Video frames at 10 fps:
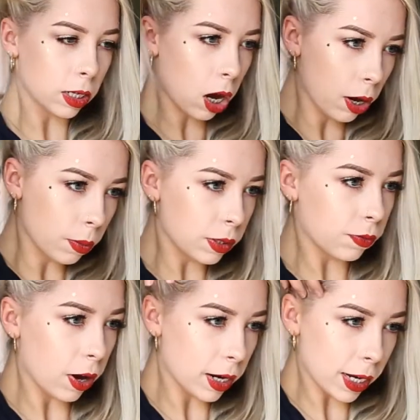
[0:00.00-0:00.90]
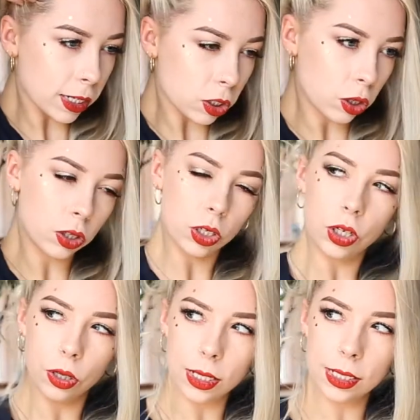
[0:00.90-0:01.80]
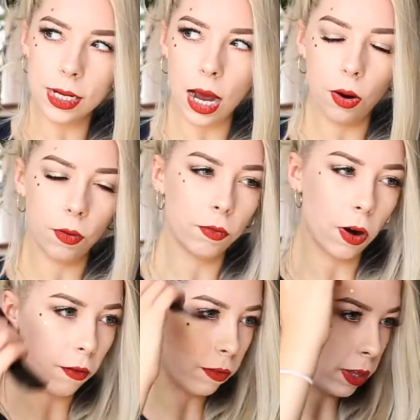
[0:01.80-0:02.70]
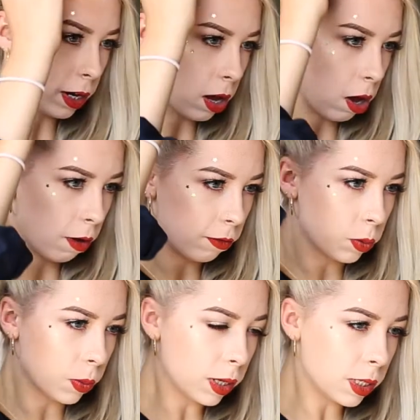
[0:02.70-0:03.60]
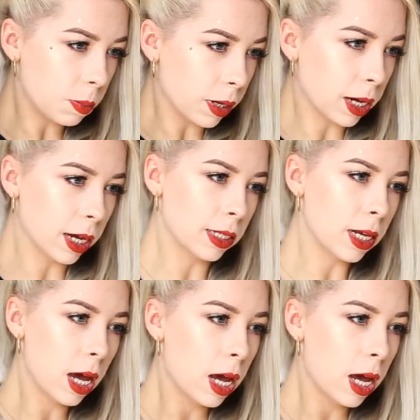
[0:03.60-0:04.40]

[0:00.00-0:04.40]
I always find it's good to do this now rather than afterwards, because